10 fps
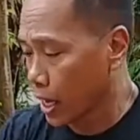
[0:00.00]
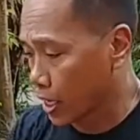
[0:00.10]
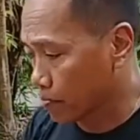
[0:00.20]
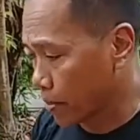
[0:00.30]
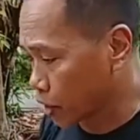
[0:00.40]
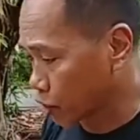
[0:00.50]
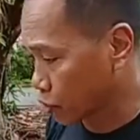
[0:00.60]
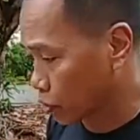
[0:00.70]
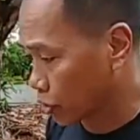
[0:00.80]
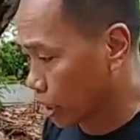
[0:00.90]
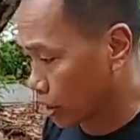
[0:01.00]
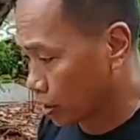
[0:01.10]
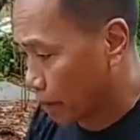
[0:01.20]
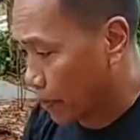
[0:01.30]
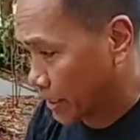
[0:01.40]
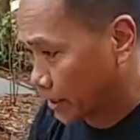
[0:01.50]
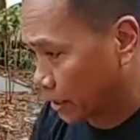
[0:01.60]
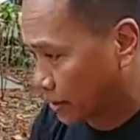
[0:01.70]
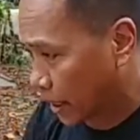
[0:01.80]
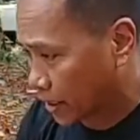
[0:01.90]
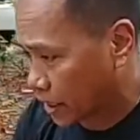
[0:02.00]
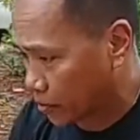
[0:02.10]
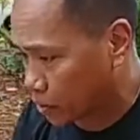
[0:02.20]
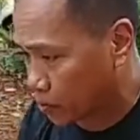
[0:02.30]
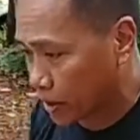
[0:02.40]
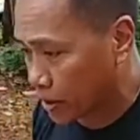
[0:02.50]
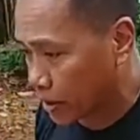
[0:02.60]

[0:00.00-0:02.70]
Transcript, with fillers: And make sure that the basic technique must be